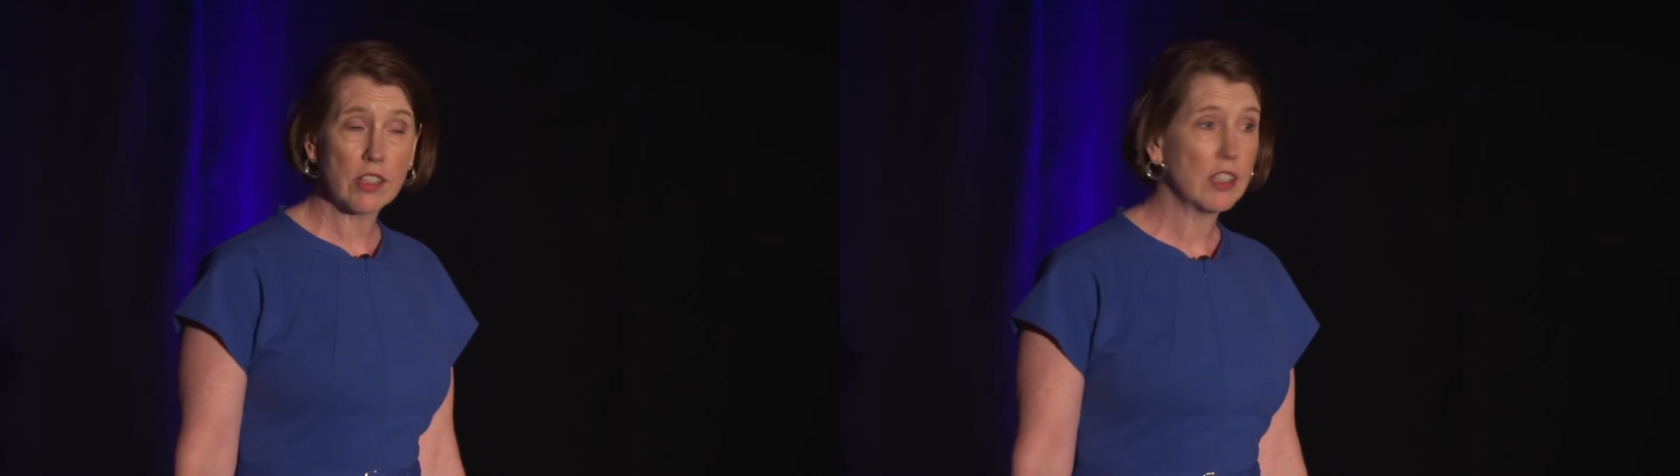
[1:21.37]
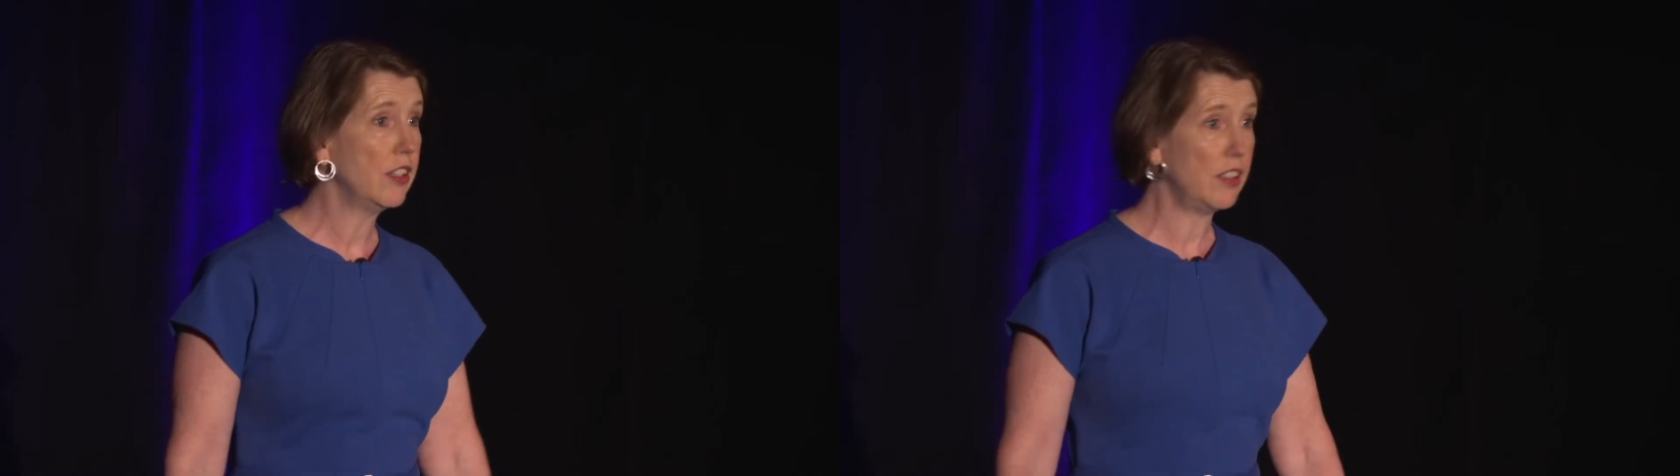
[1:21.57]

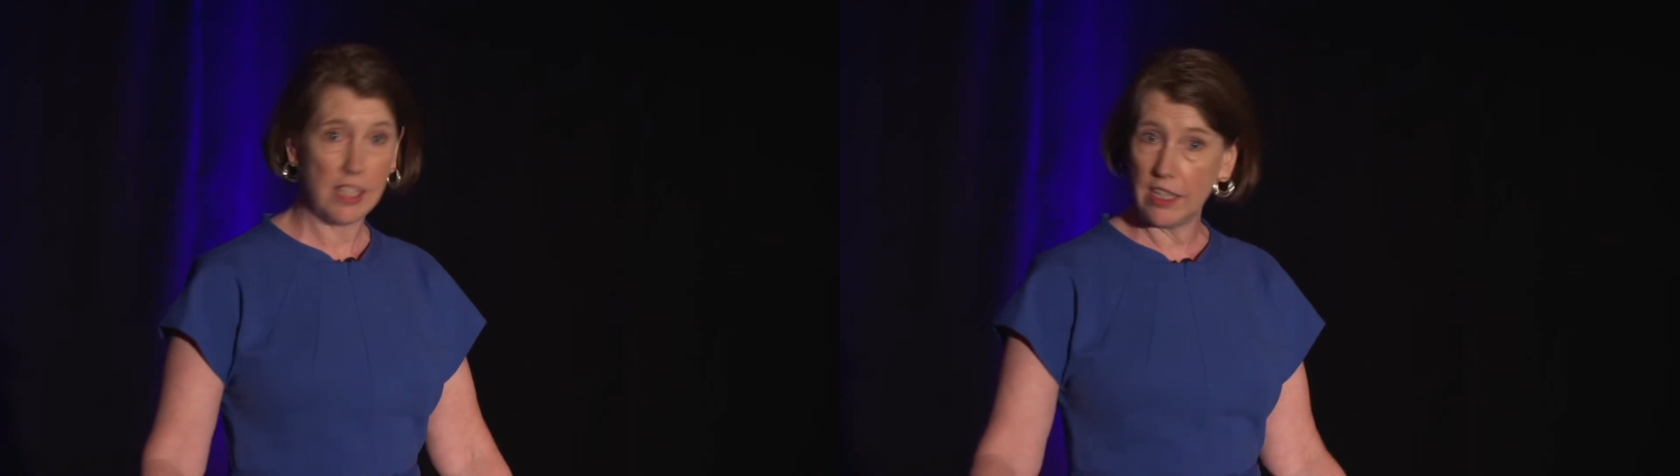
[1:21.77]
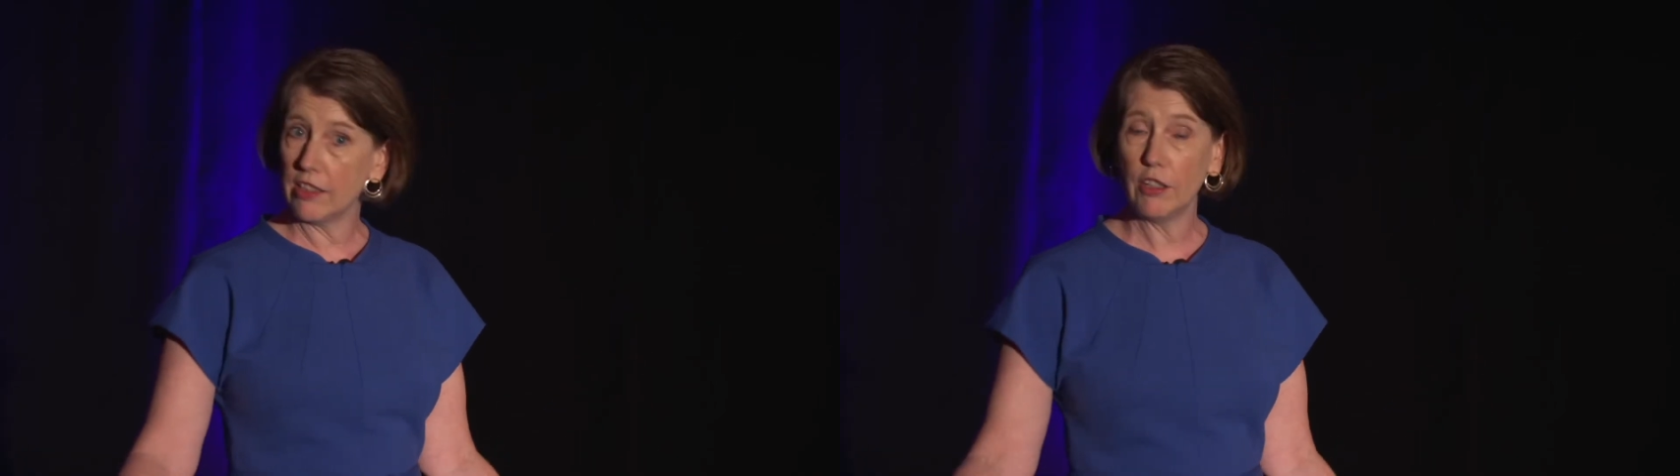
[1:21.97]
to
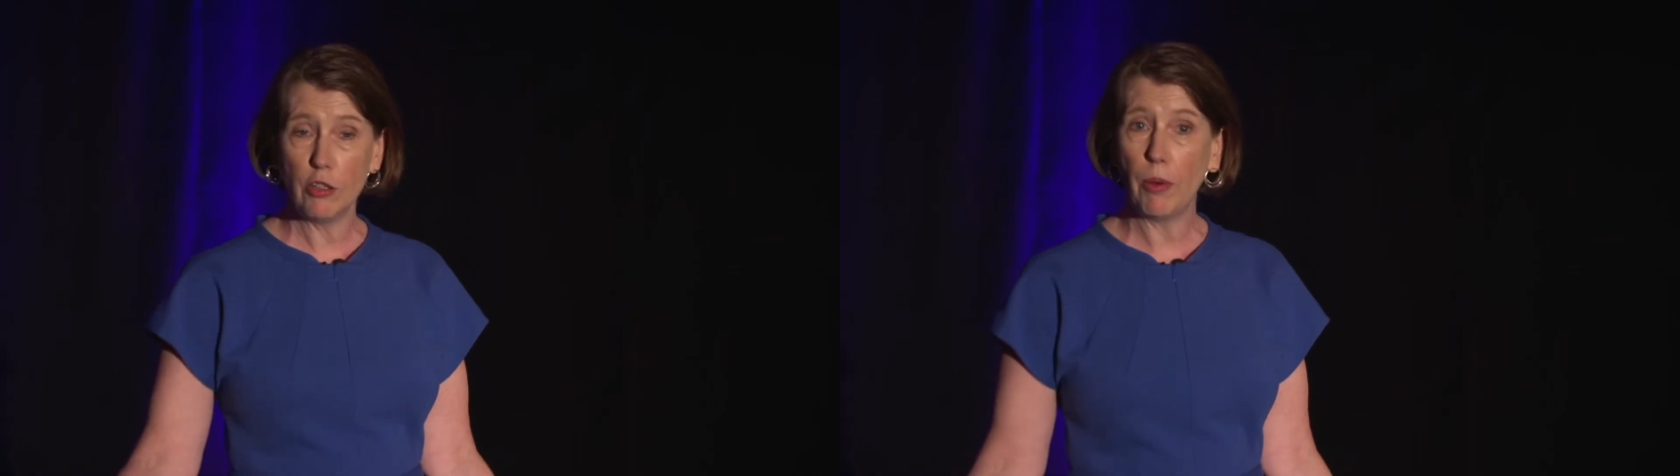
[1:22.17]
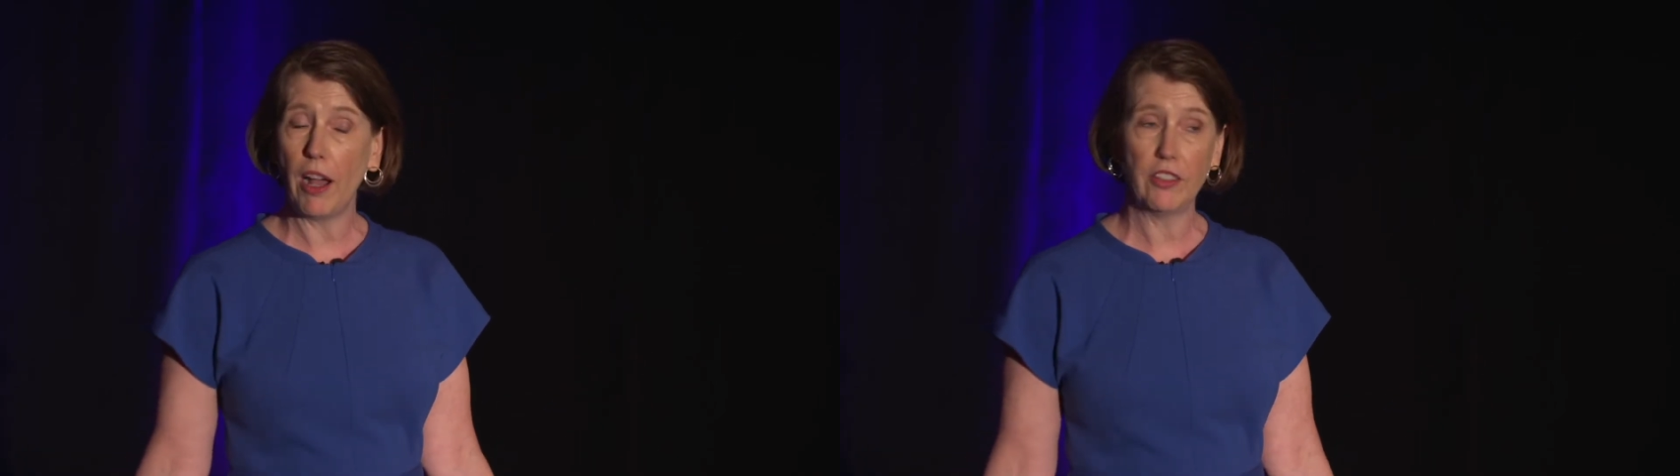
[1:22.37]
see the
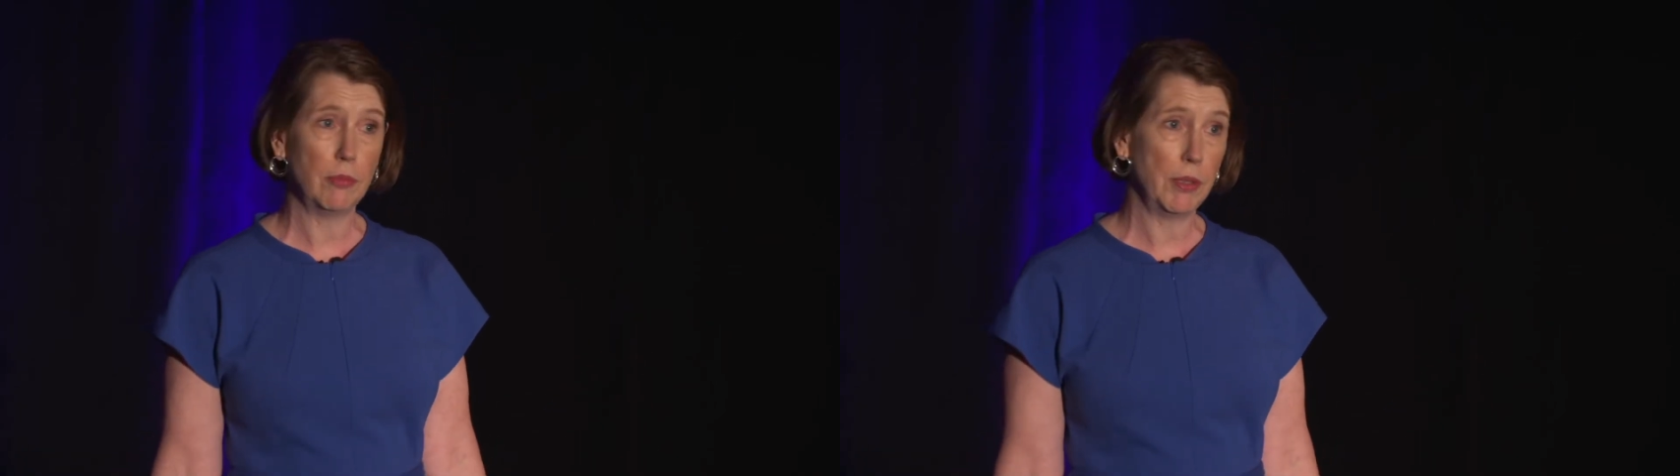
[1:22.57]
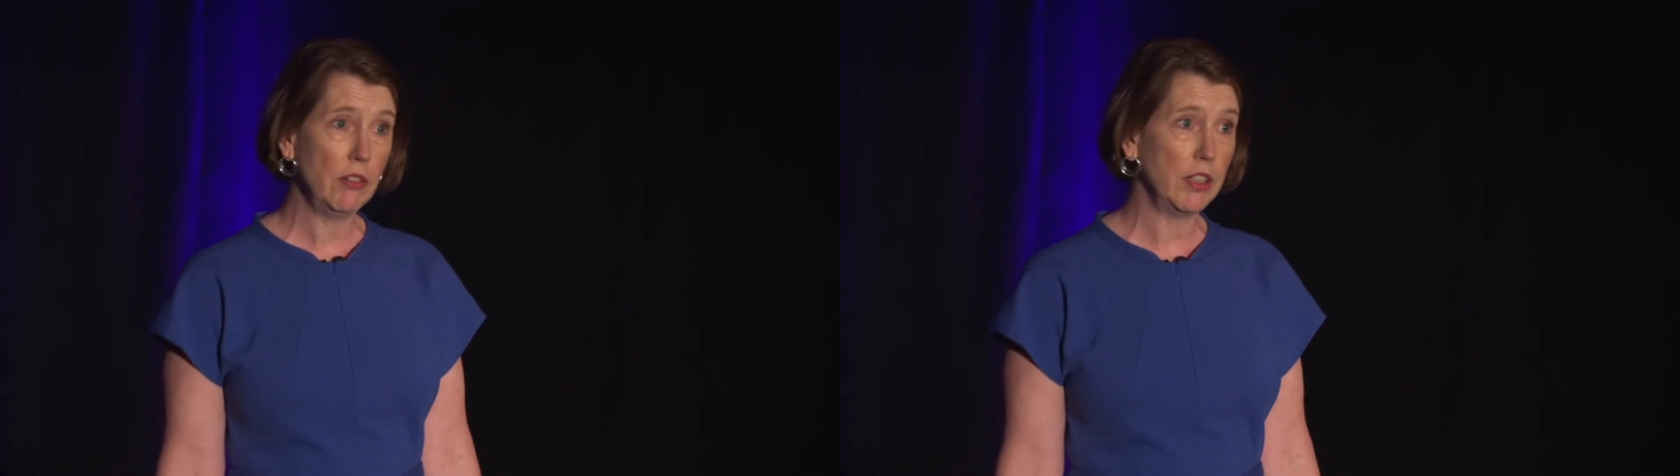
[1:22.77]
new
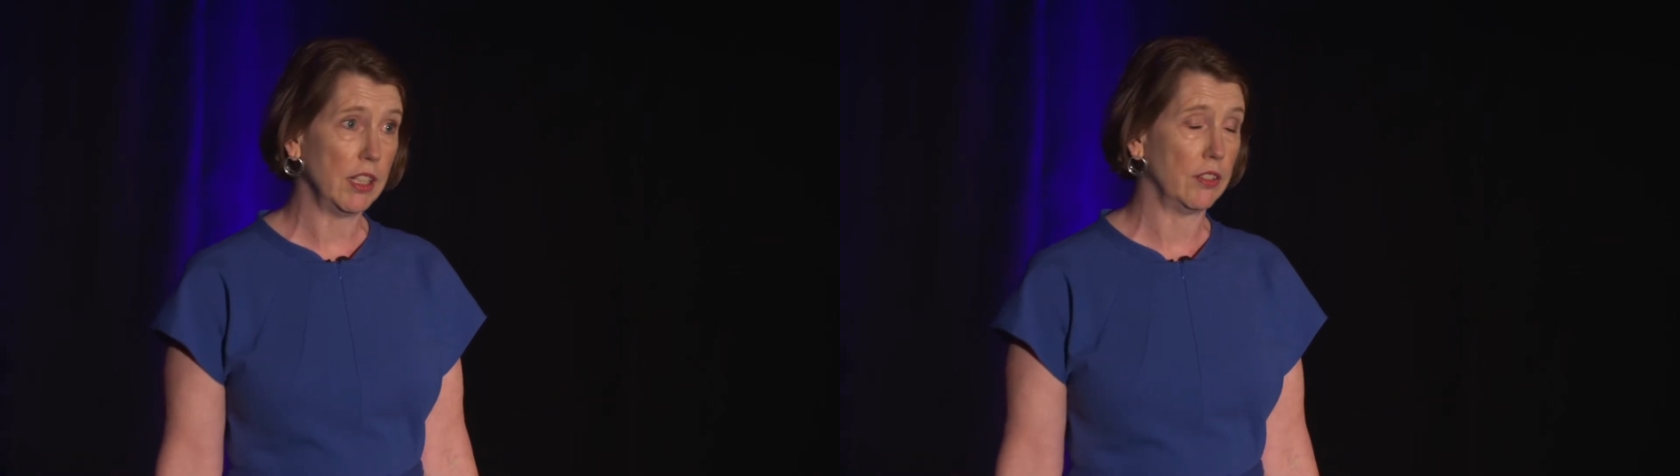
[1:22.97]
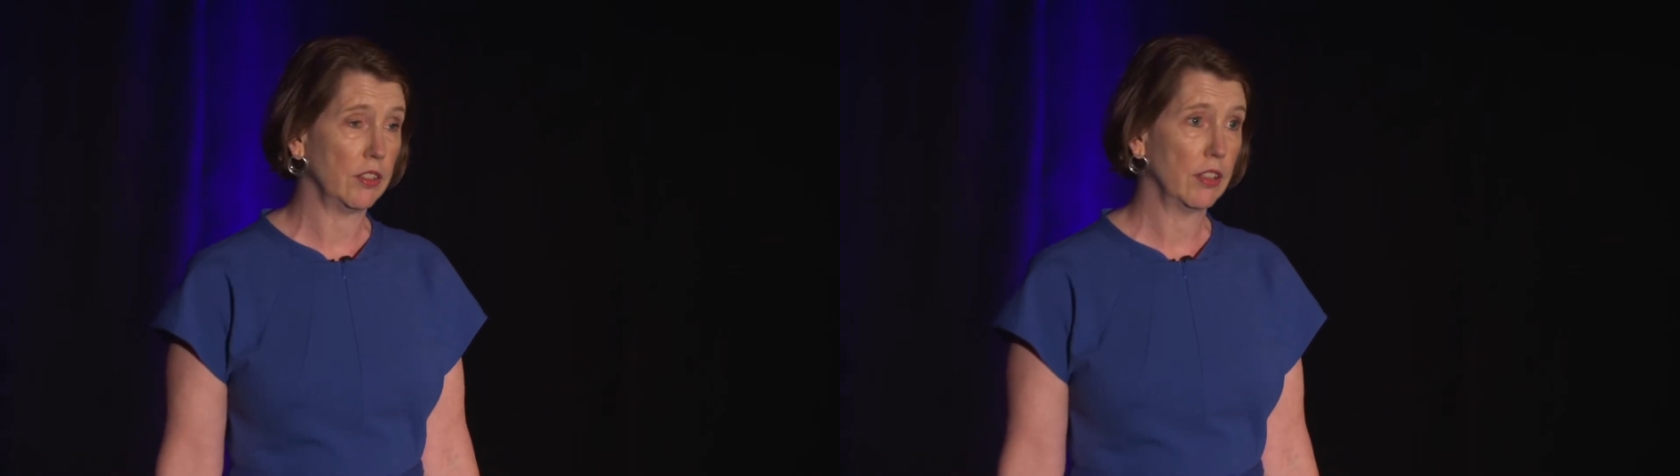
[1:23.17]

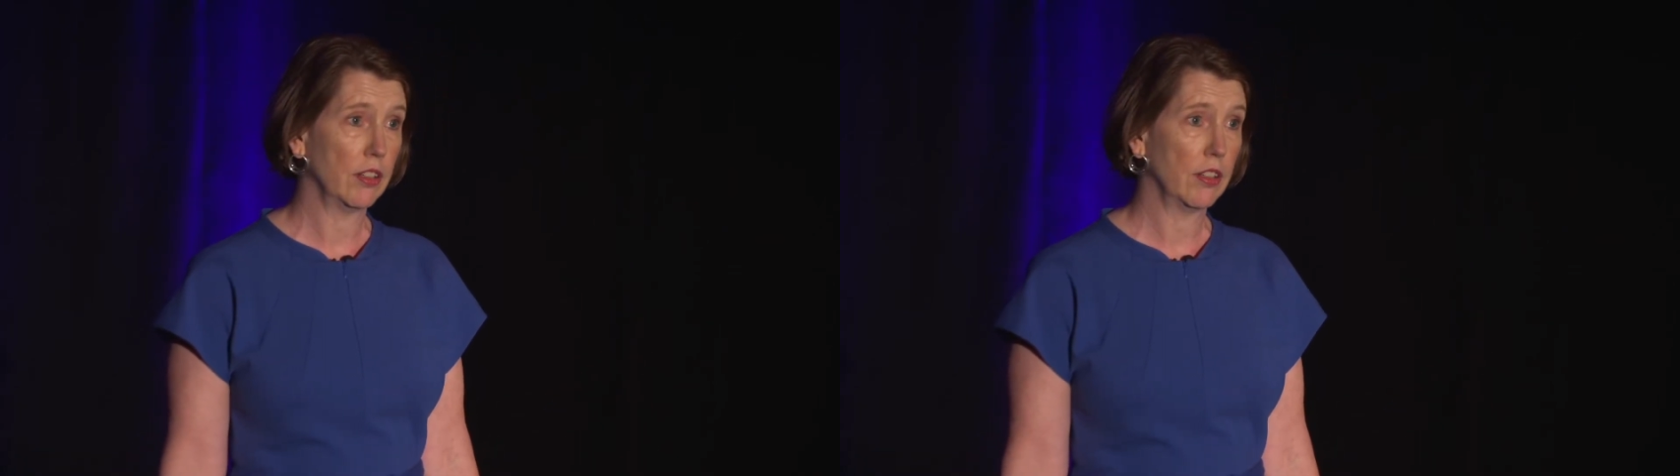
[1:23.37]
possibilities.